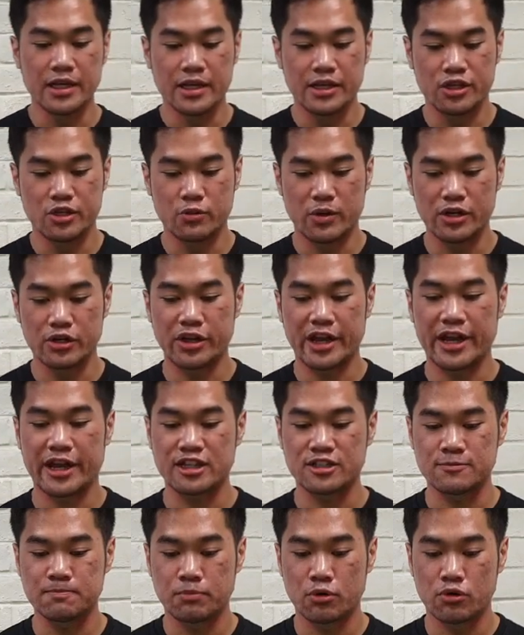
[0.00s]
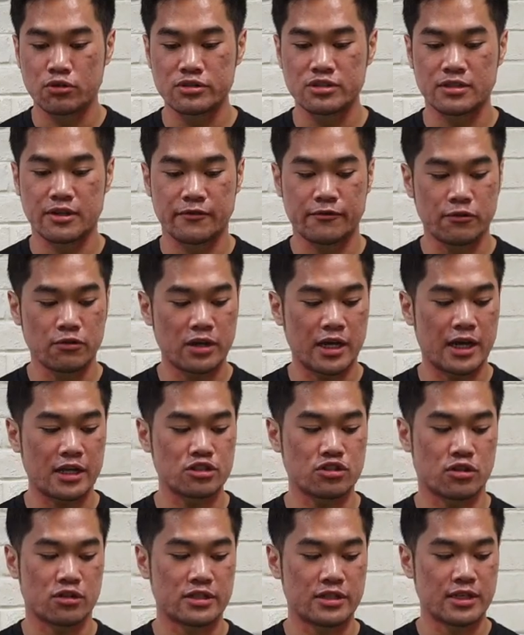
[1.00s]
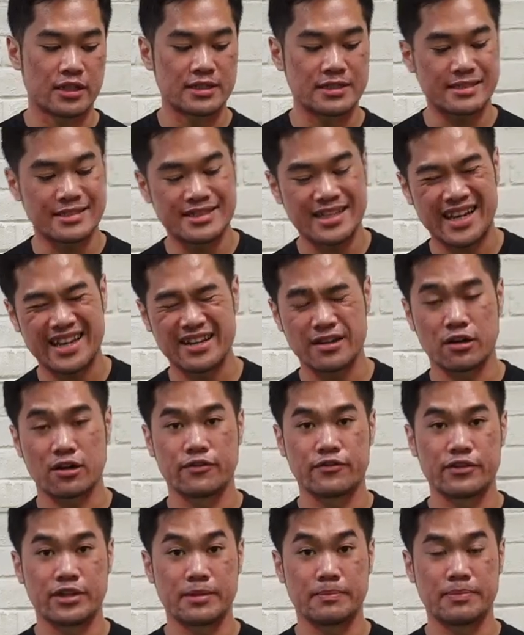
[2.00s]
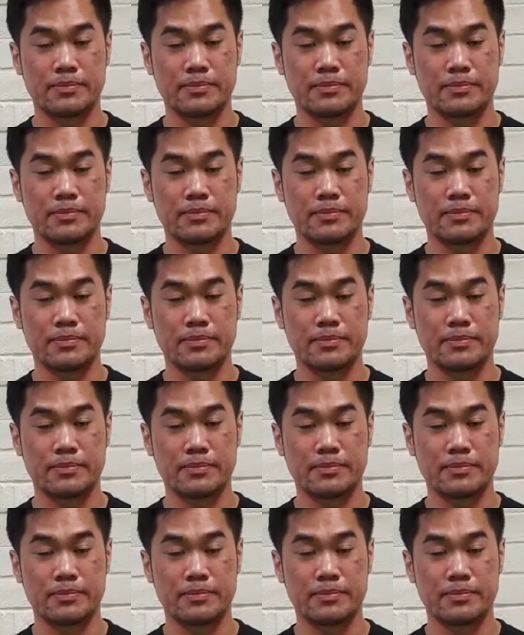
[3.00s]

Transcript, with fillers: You want to expose the foot arch on the side of the